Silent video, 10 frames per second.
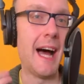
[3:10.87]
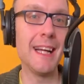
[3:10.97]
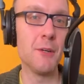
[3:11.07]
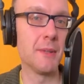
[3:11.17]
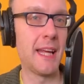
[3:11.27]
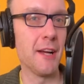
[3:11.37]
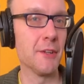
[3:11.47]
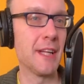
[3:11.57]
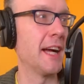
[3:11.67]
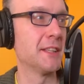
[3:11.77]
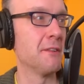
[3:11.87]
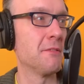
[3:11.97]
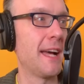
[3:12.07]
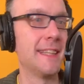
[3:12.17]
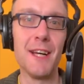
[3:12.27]
I don't care to actually
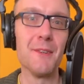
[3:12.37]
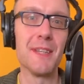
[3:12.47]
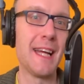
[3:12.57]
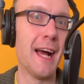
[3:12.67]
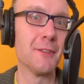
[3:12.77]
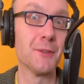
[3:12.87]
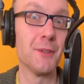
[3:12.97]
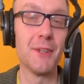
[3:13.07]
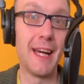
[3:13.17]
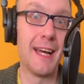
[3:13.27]
find out the actual uh,